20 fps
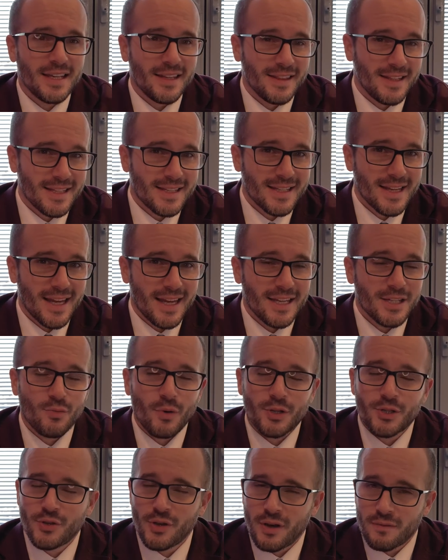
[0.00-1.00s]
this case,
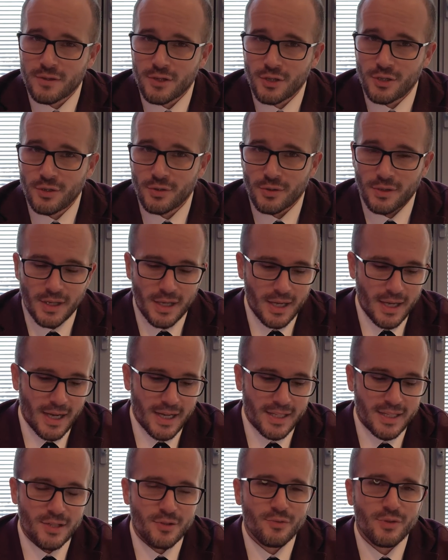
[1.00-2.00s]
what you have to do,
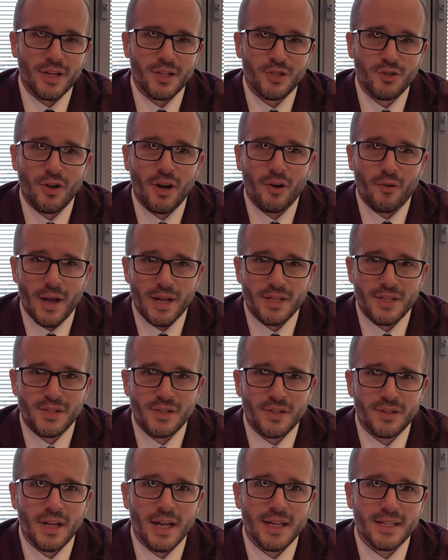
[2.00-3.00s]
as soon as you are
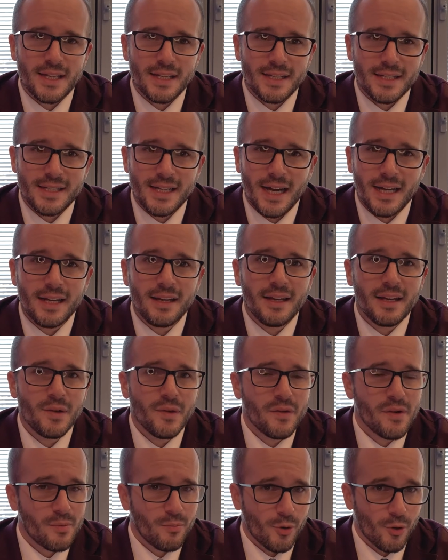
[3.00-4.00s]
registered as an Italian
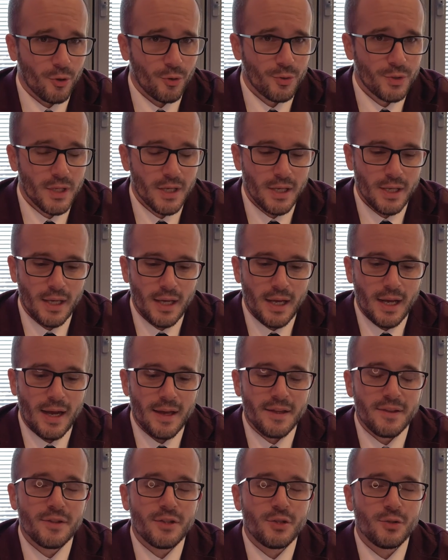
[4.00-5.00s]
living abroad
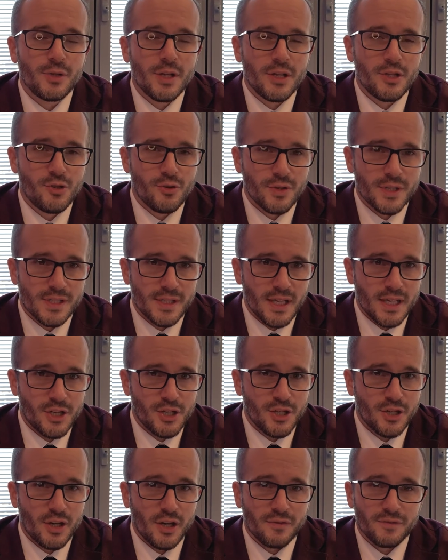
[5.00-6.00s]
into the
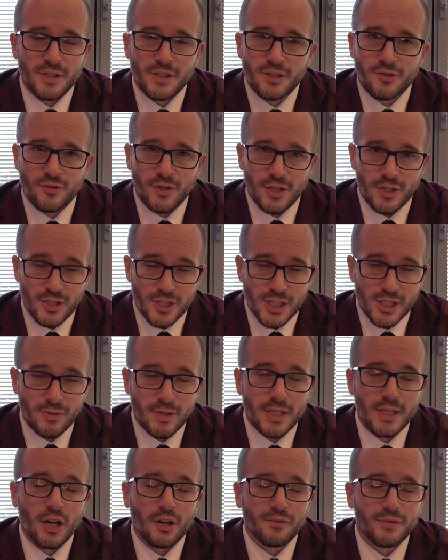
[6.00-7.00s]
jurisdiction of the
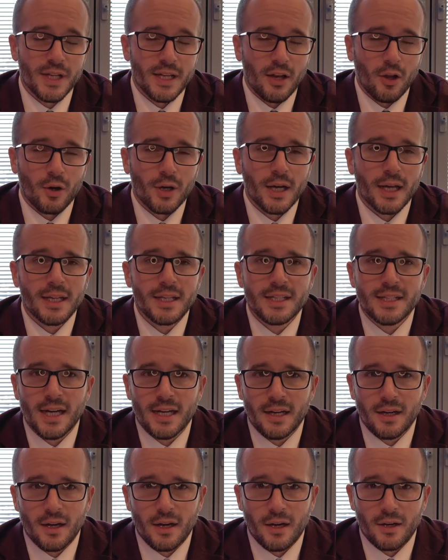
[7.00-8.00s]
district of the local
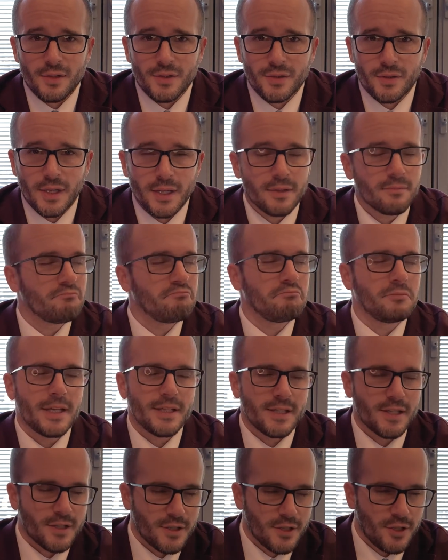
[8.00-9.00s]
Italian consulate,
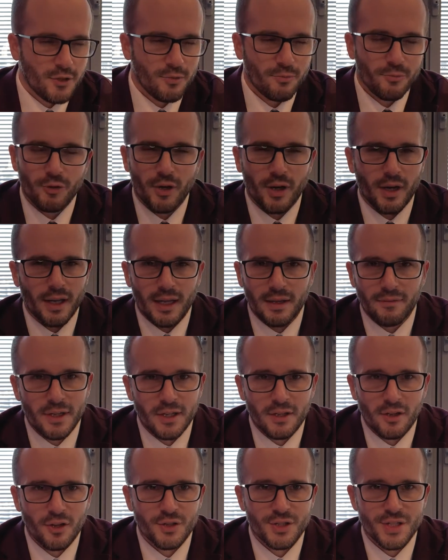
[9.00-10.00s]
let's assume you are
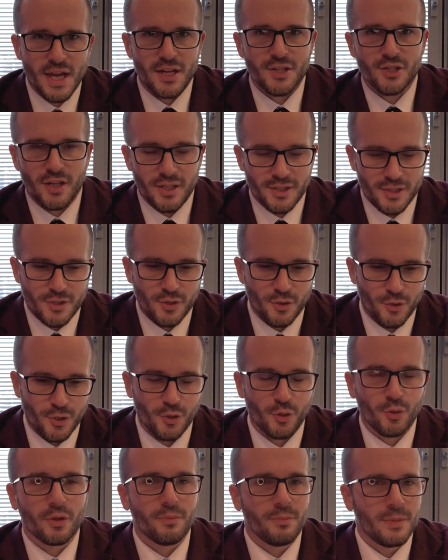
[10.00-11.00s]
living in Los Angeles, so
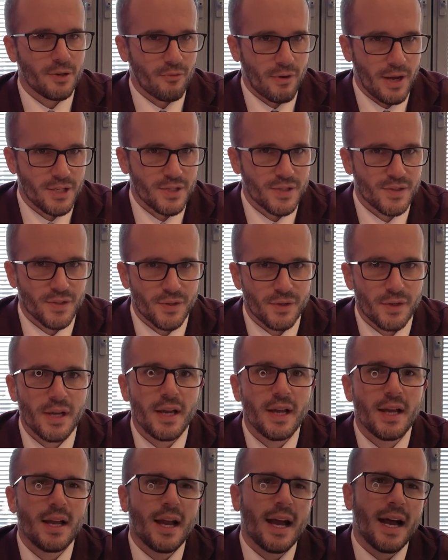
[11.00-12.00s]
you will be registered
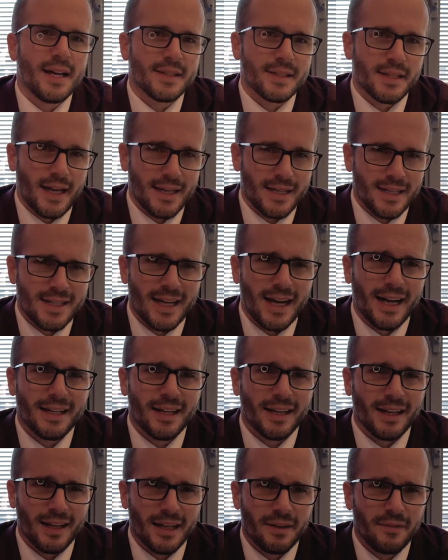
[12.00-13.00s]
as an
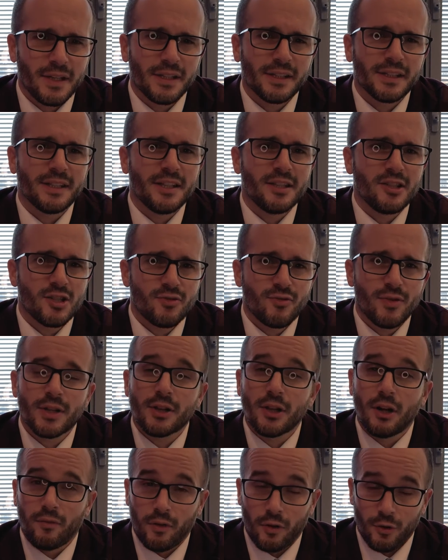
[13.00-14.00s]
Italian living in the
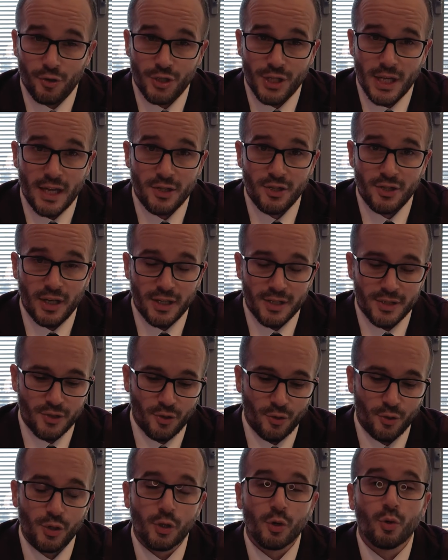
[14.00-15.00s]
district of Los Angeles,
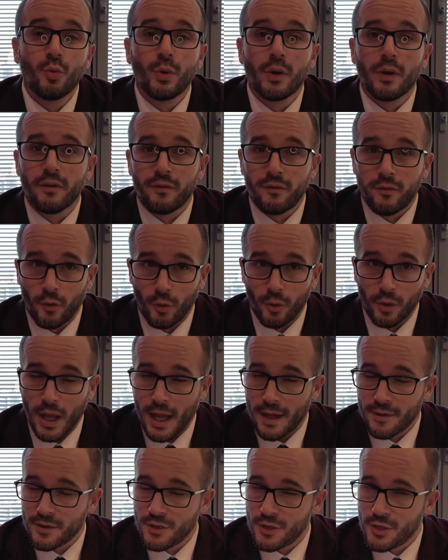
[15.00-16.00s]
so you will fall
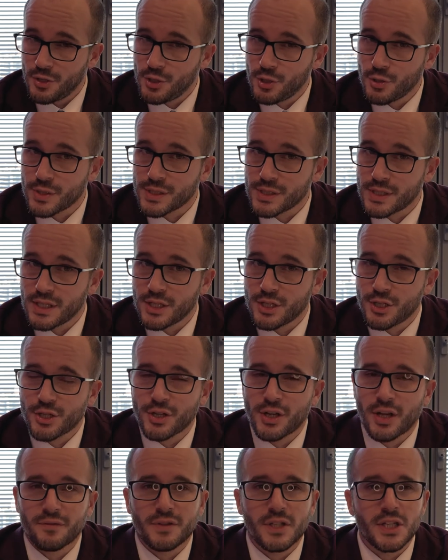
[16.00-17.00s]
under the
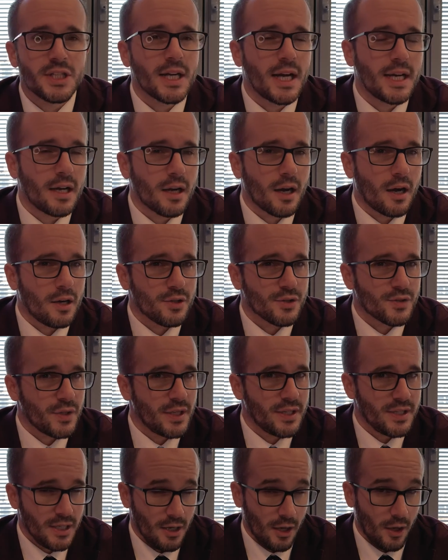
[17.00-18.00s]
jurisdiction of the Italian
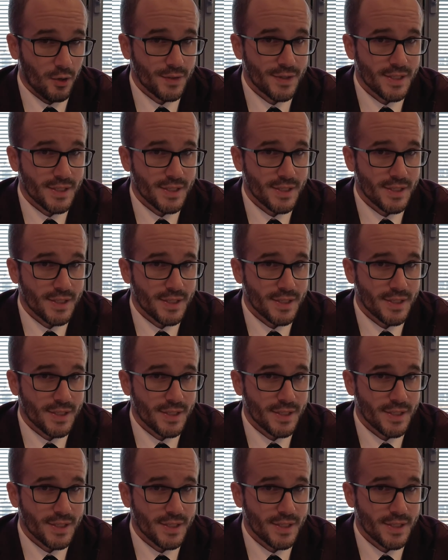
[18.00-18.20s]
consulate in Los